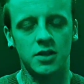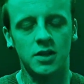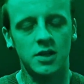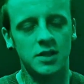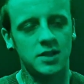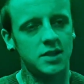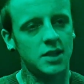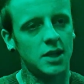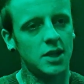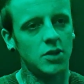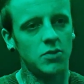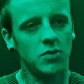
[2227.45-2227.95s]
So
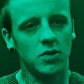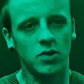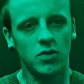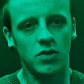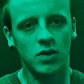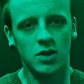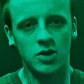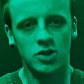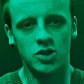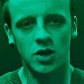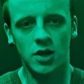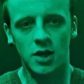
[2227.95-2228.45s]
let's say you want
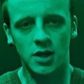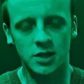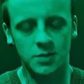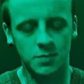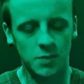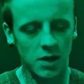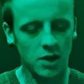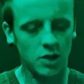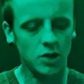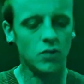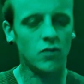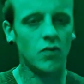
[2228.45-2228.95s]
to create a
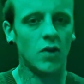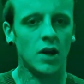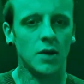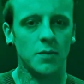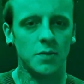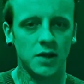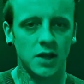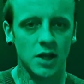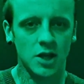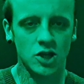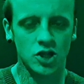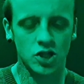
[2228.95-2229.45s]
jar spell, you
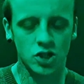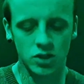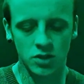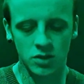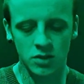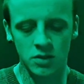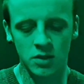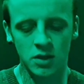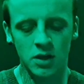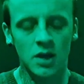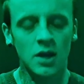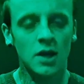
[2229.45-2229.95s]
write a
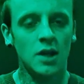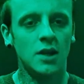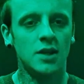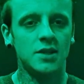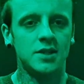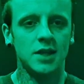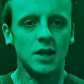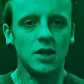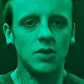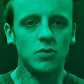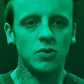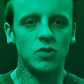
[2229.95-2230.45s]
petition.
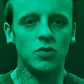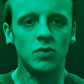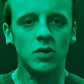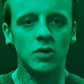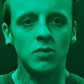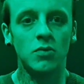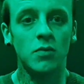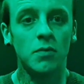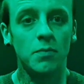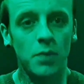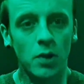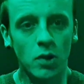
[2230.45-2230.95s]
Let's say you were
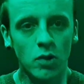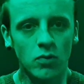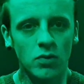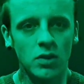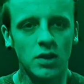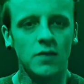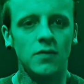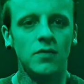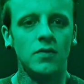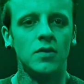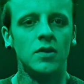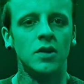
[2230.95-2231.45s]
doing it with
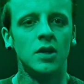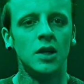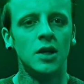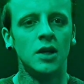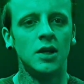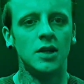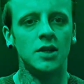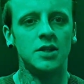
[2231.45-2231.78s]
Bune even.